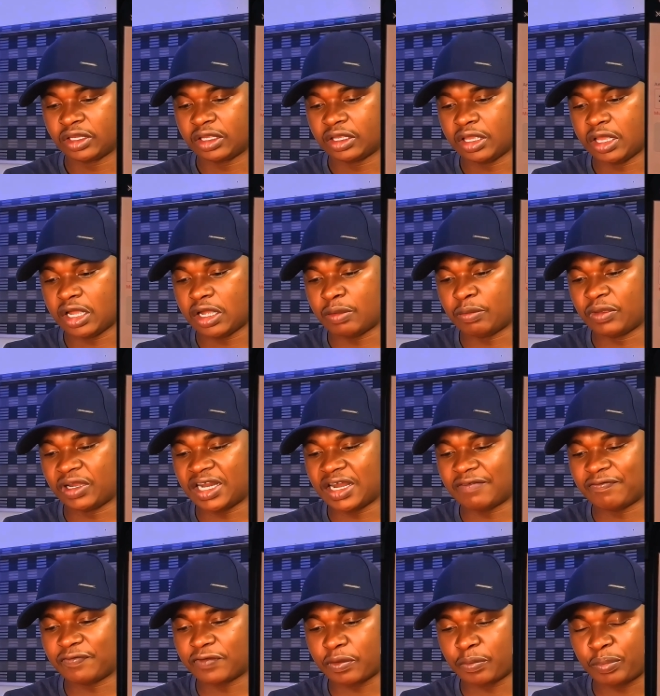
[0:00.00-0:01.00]

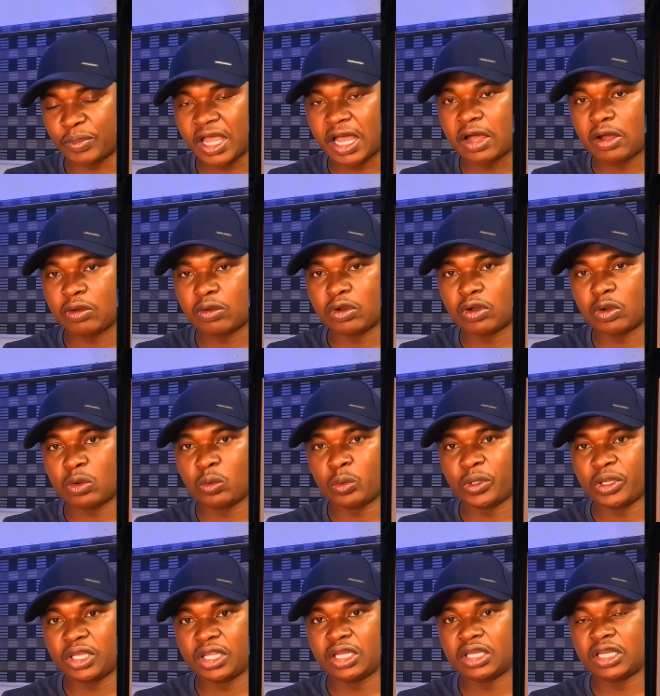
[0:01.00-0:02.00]
deposit into your
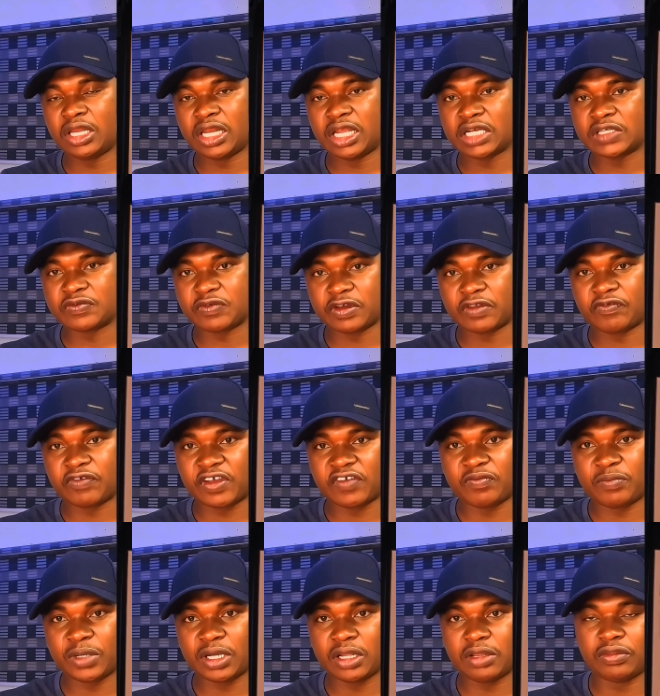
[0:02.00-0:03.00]
Exness account.
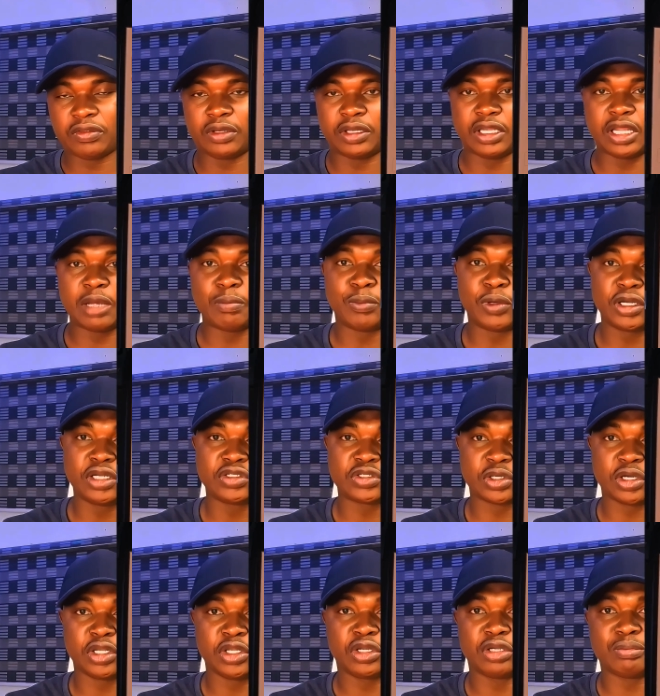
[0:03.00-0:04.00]
Okay,
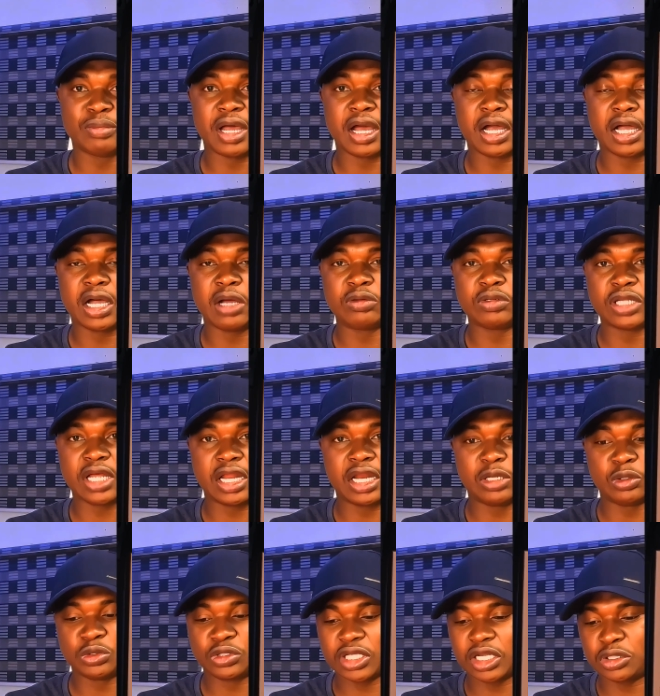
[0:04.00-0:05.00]
now this
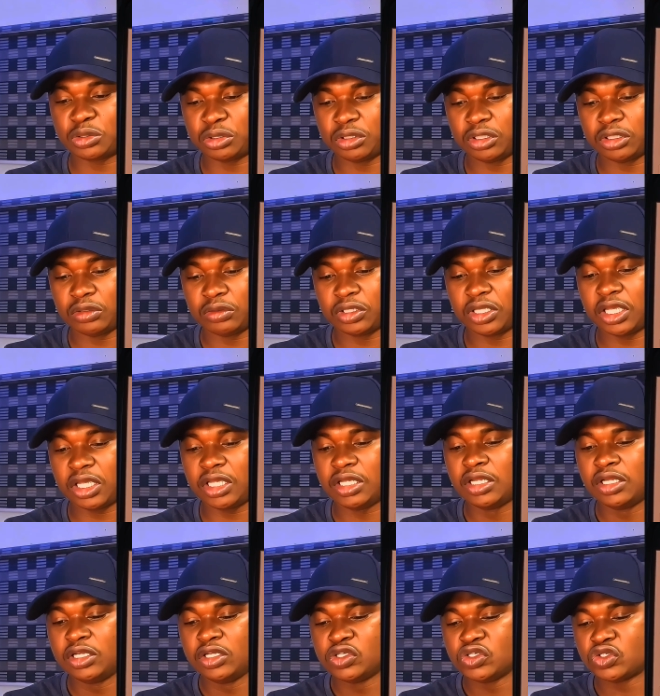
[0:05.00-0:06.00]
20,000 naira will be around
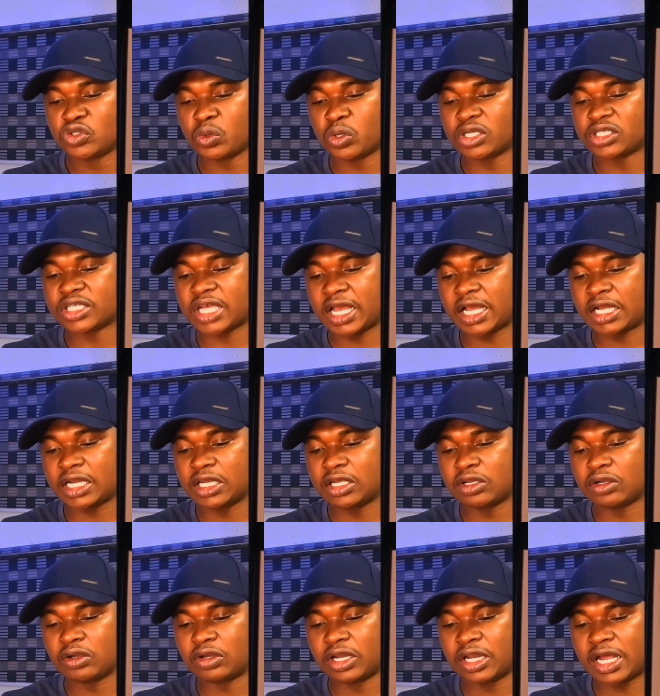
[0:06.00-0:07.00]

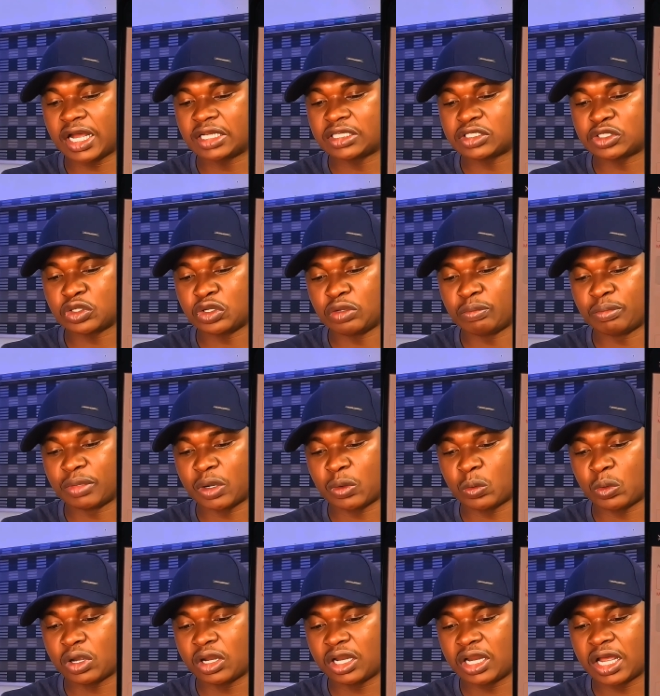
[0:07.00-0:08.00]
12.46
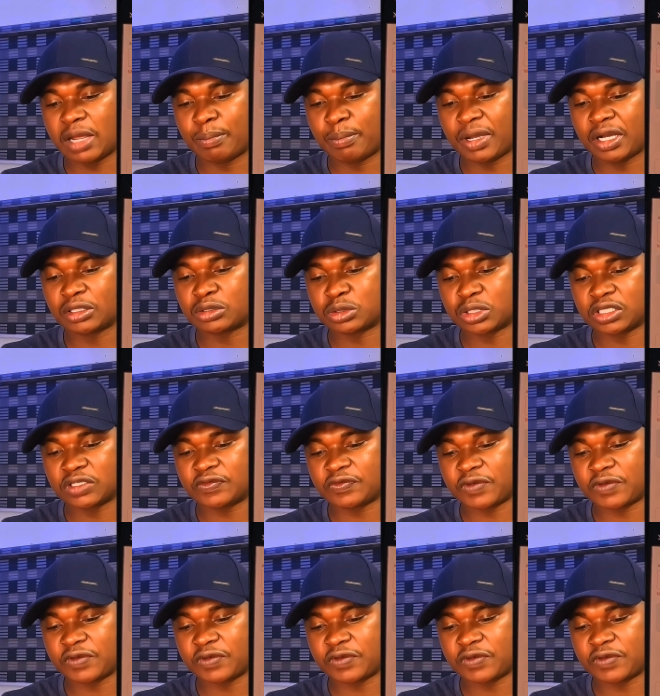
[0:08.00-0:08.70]
USD.